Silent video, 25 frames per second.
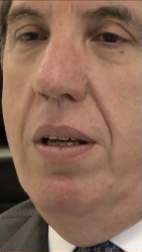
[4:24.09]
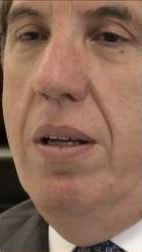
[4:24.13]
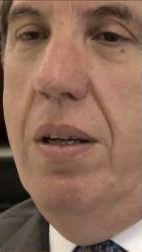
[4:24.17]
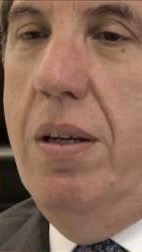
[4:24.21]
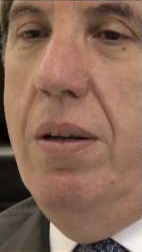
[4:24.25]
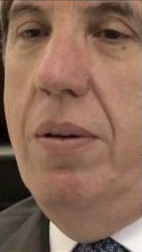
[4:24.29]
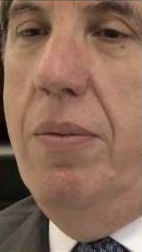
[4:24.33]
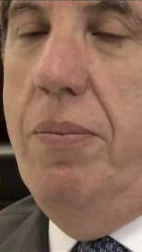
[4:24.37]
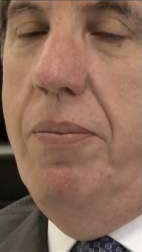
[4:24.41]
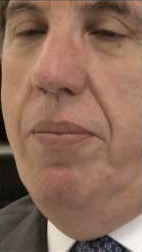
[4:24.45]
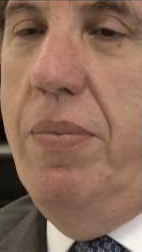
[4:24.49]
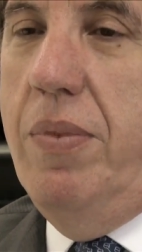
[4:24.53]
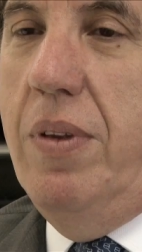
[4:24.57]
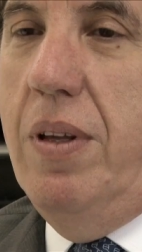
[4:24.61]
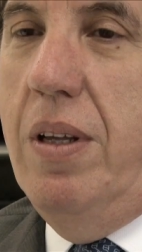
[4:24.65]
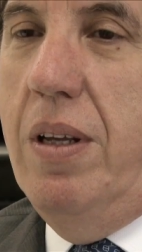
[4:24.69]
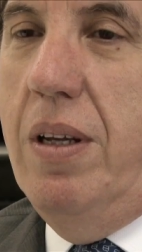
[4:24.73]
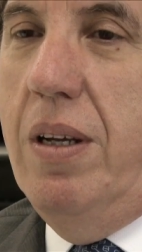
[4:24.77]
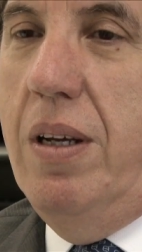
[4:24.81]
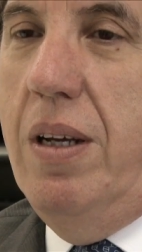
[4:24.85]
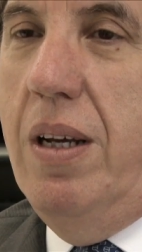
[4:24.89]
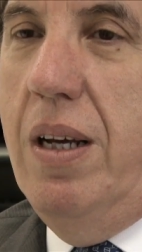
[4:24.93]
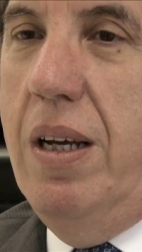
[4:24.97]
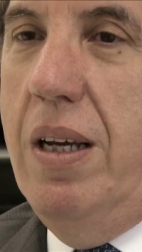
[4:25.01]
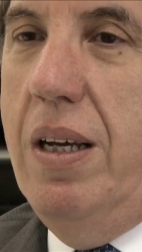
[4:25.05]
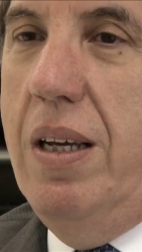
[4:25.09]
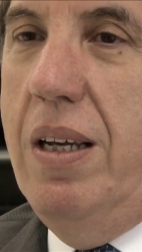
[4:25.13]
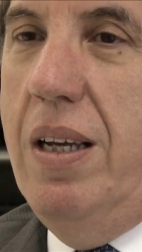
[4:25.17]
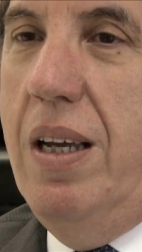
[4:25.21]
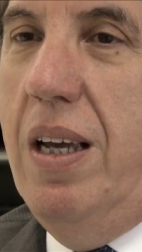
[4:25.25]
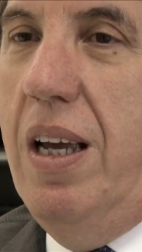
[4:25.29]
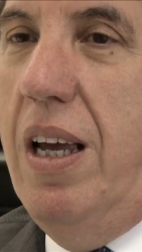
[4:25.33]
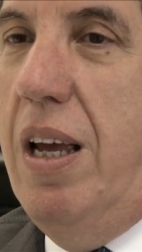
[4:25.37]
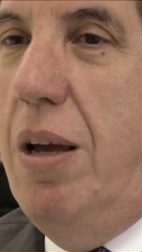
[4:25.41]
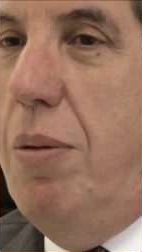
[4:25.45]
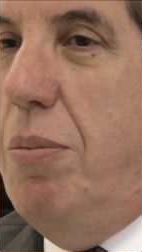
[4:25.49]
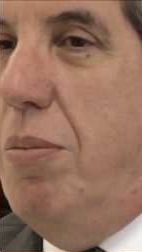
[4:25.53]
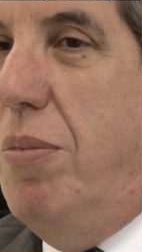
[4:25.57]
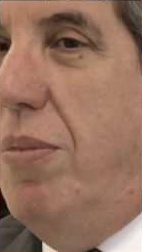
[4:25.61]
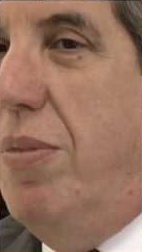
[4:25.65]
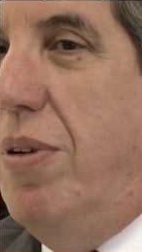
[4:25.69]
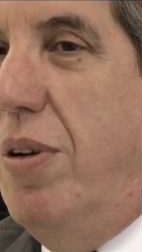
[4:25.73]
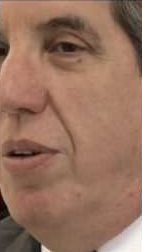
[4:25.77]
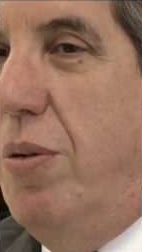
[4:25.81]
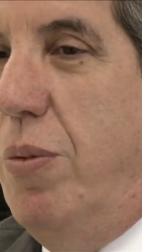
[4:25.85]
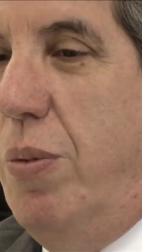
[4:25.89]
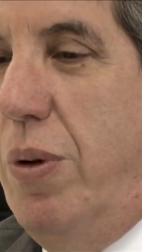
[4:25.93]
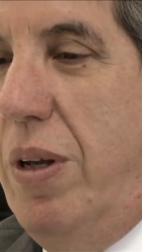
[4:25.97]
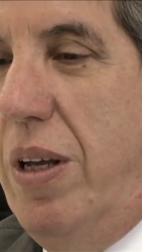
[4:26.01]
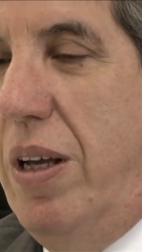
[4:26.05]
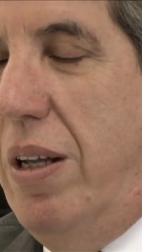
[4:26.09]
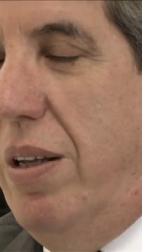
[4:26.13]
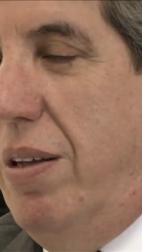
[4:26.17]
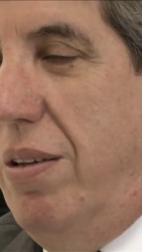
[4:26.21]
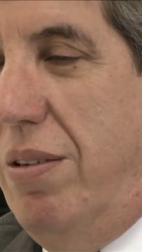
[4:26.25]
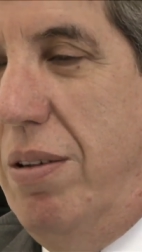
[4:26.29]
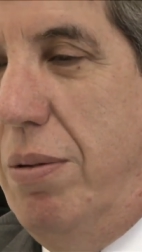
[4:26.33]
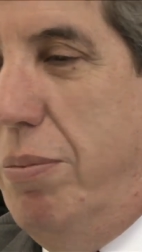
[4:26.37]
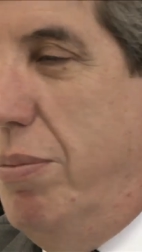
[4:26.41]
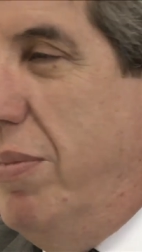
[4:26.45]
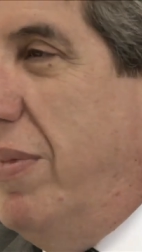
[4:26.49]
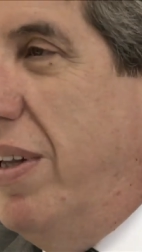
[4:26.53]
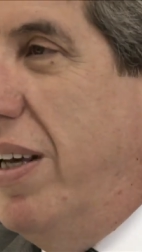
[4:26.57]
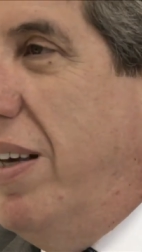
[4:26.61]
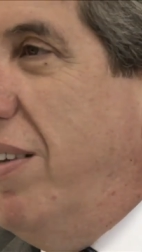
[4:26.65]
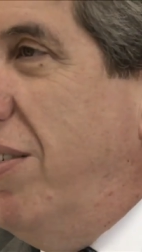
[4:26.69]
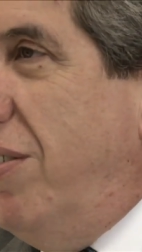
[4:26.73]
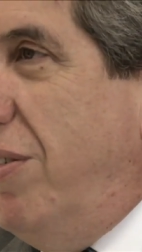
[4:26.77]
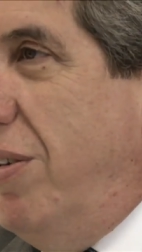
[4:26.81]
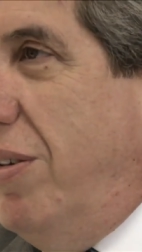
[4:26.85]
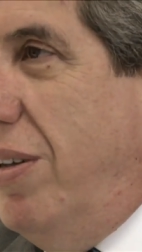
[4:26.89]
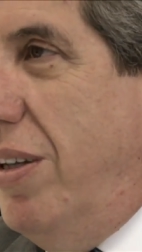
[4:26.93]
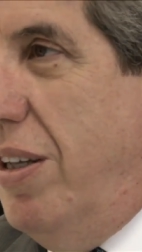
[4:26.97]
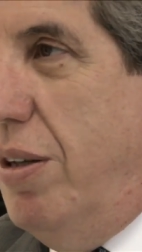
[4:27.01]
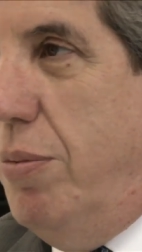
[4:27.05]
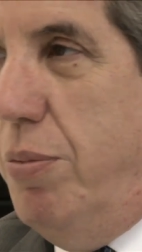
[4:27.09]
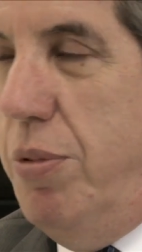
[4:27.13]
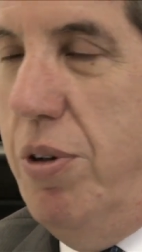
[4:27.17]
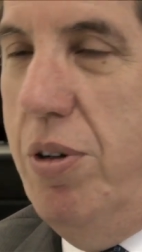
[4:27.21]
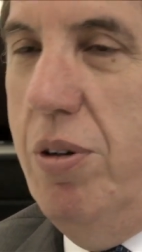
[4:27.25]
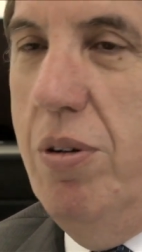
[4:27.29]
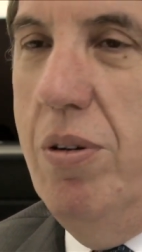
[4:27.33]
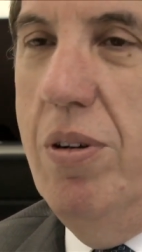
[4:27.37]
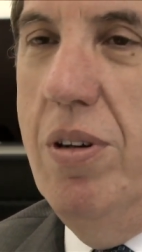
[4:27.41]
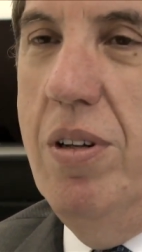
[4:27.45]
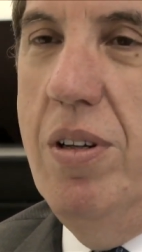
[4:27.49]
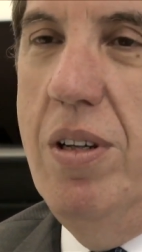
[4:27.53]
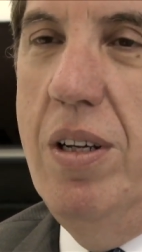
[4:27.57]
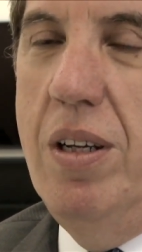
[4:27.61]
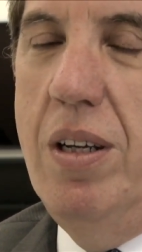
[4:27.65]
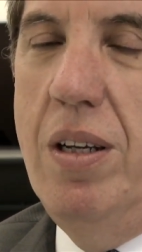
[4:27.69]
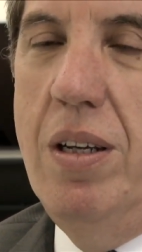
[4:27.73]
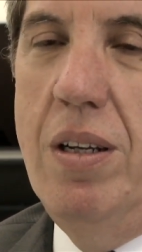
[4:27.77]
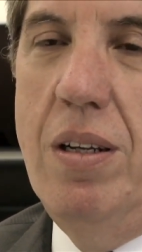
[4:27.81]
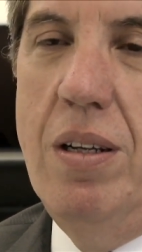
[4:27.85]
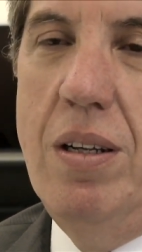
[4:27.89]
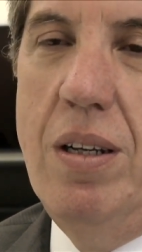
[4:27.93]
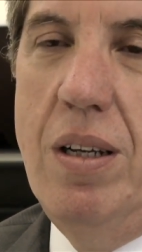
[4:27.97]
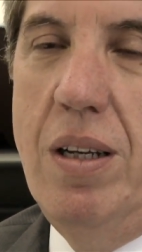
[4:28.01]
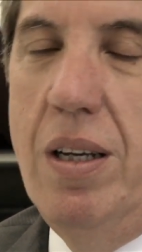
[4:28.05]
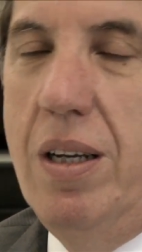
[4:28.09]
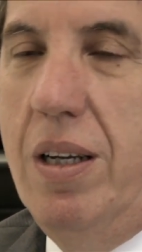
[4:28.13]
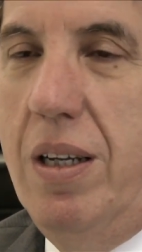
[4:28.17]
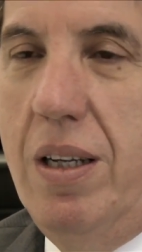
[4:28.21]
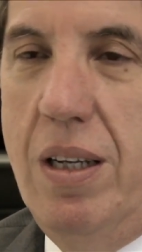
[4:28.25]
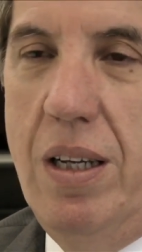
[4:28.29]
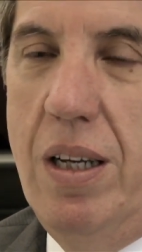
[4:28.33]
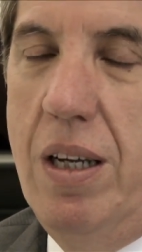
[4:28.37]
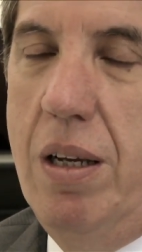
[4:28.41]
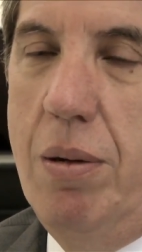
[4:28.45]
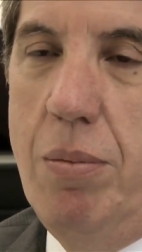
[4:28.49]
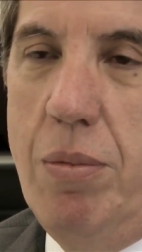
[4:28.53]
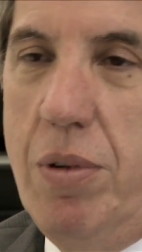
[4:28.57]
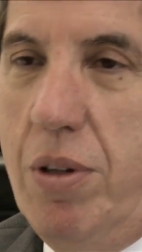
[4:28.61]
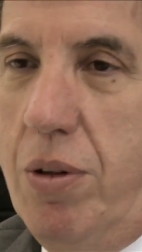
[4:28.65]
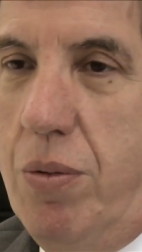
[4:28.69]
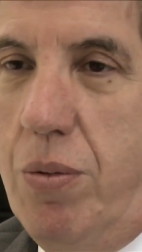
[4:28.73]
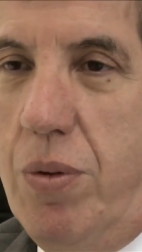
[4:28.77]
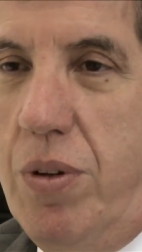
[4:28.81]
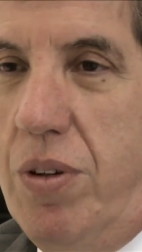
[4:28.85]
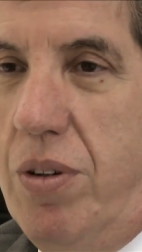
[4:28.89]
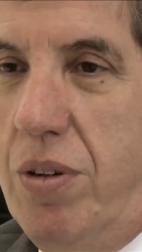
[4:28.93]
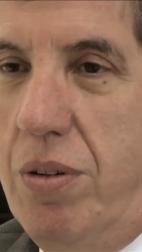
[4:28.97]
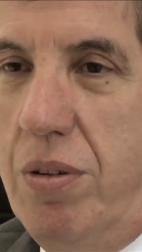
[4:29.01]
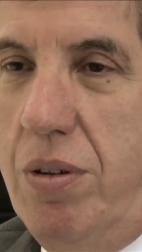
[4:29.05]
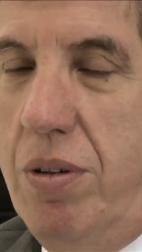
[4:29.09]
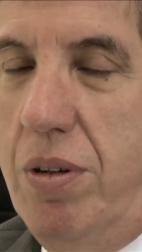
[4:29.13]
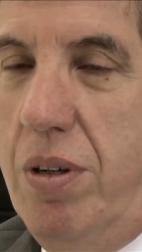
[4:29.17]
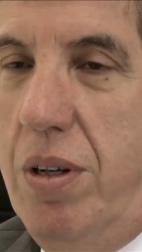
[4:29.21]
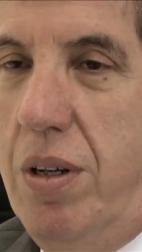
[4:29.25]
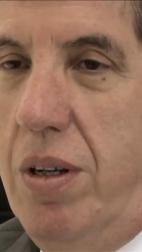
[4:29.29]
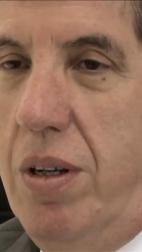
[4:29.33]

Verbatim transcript: a guy came, we had some tests on that particular day, and the guy came, it was a